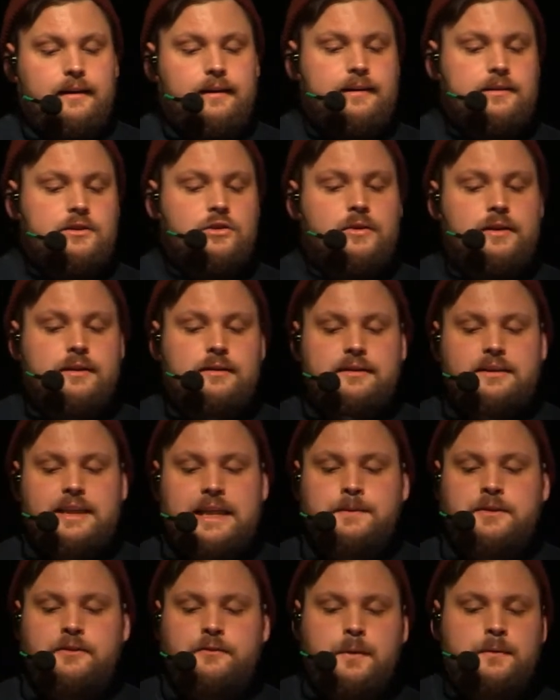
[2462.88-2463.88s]
historically,
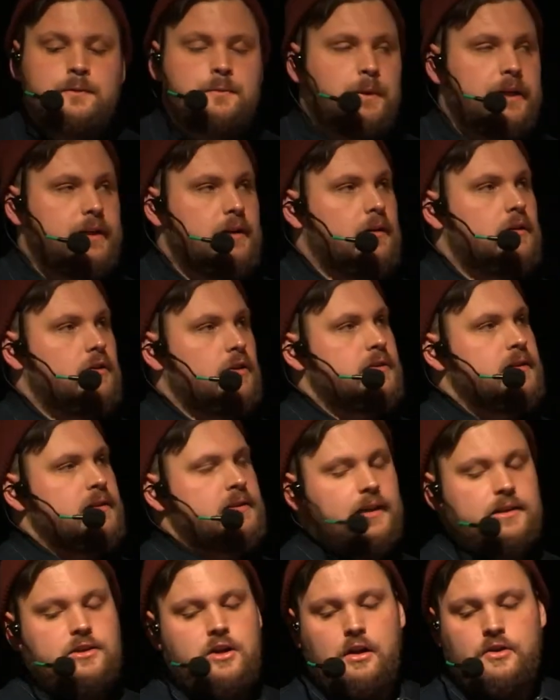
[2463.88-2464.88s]
teams have been split across these
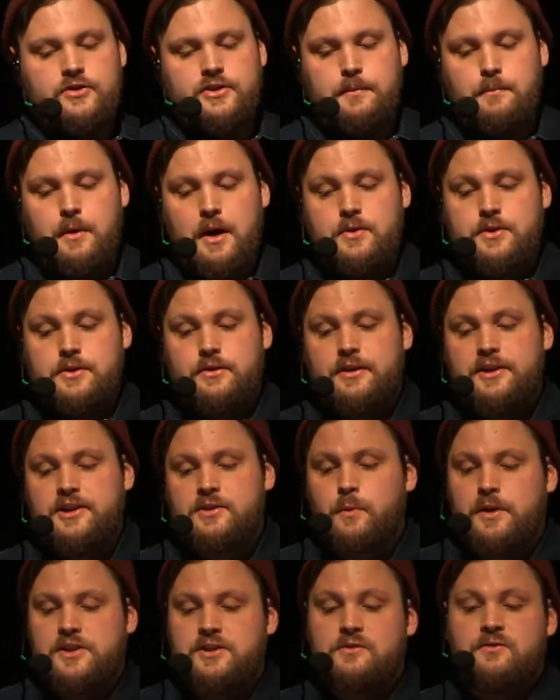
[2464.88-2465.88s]
technology
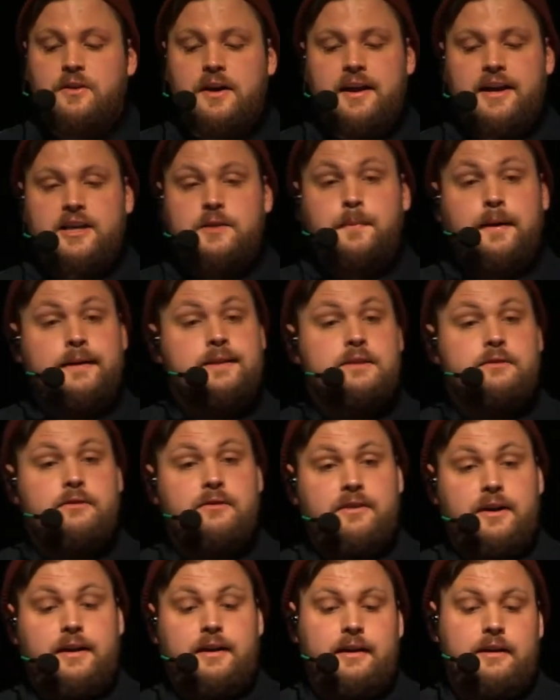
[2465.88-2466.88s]
boundaries, which is very expensive and
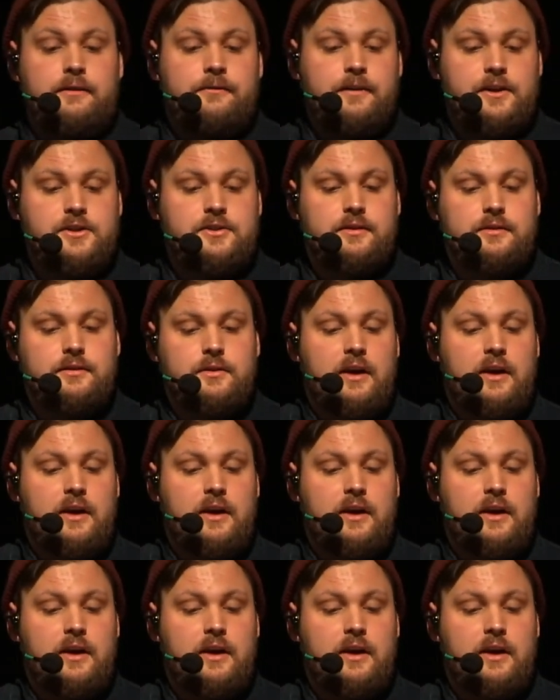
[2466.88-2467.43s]
very inefficient.